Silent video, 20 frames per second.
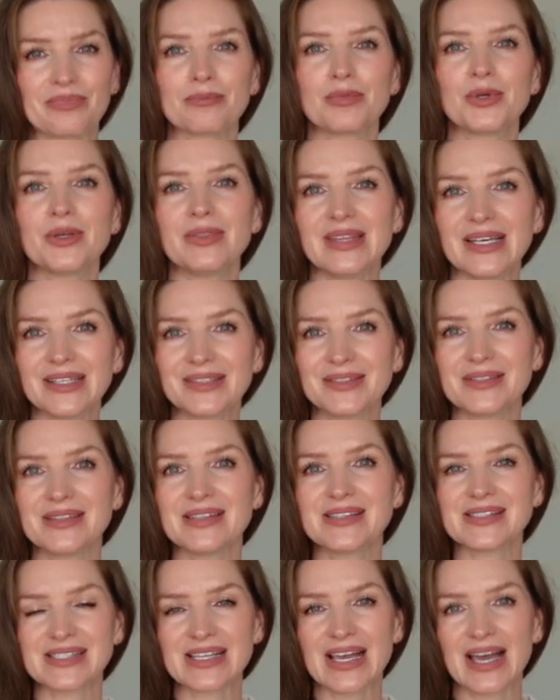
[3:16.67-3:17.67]
put that to the
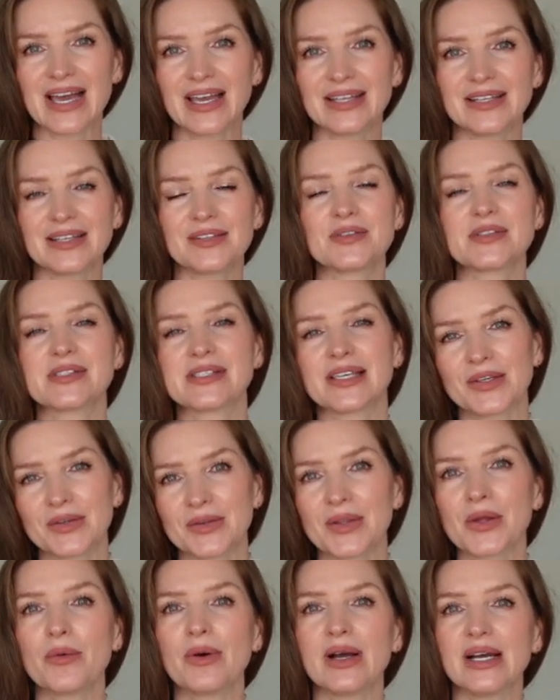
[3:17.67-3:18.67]
side and you say, you
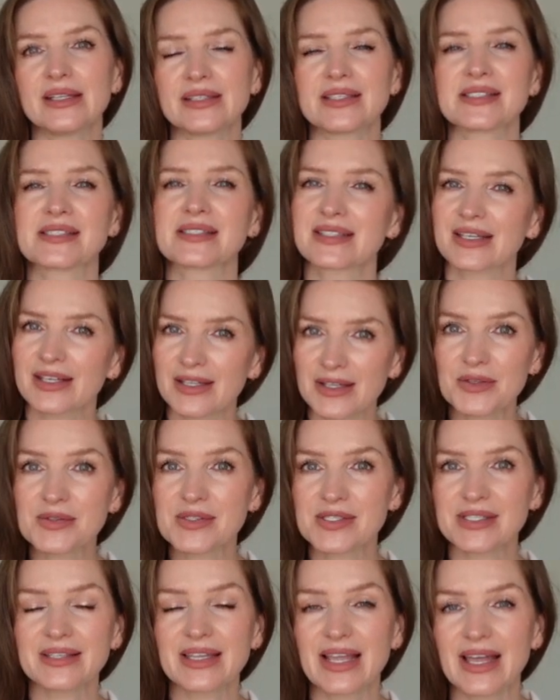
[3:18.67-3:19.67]
know what, it's
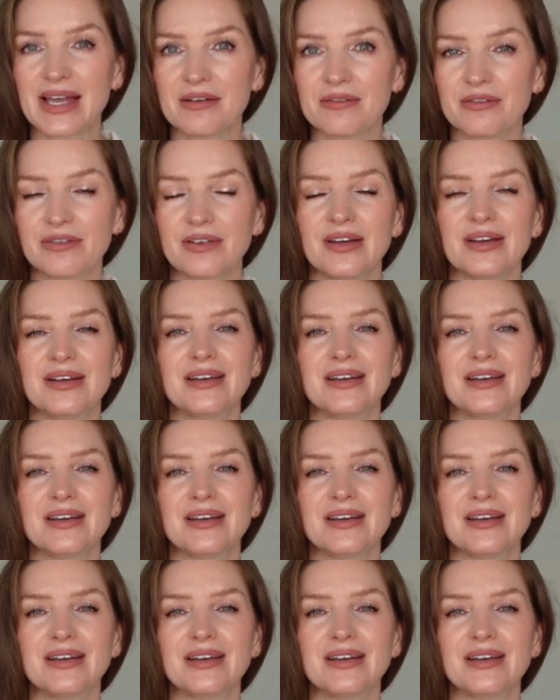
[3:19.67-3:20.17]
close enough.